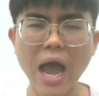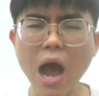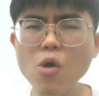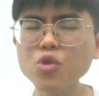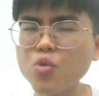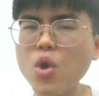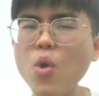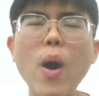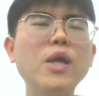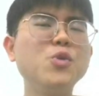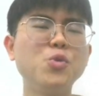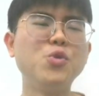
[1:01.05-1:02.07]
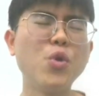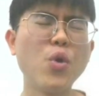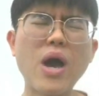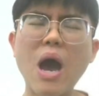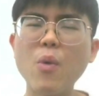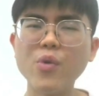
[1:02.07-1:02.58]
How do we want to
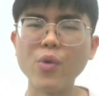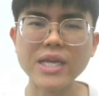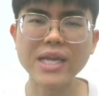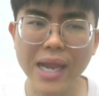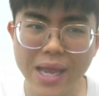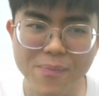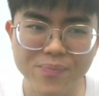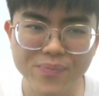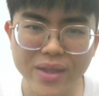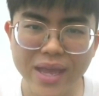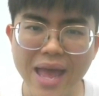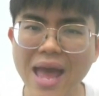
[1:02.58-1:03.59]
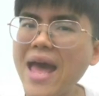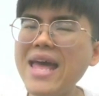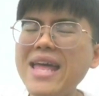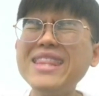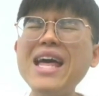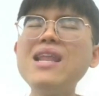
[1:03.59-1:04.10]
draw our rotating line?
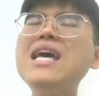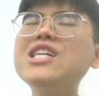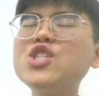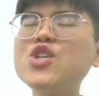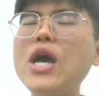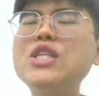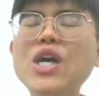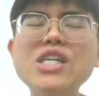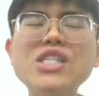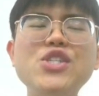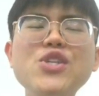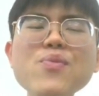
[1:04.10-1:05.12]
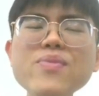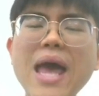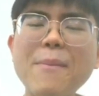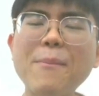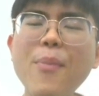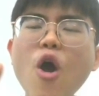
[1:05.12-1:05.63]
Now let's try to assume
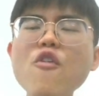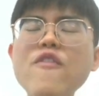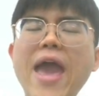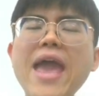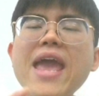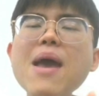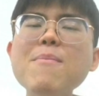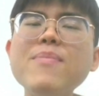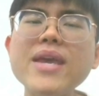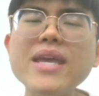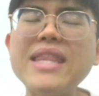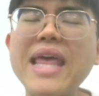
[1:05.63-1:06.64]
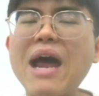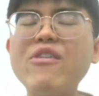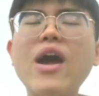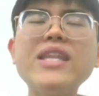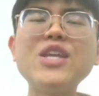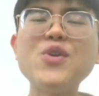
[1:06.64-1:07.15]
that both A and B, they are
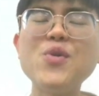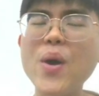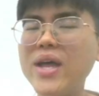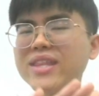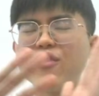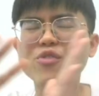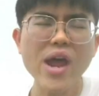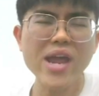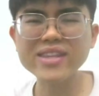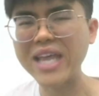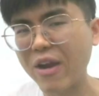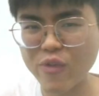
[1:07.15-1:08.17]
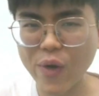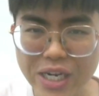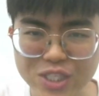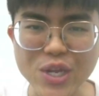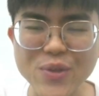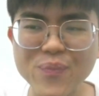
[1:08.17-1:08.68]
running toward the right
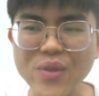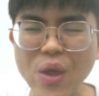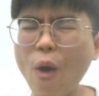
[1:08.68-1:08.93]
direction.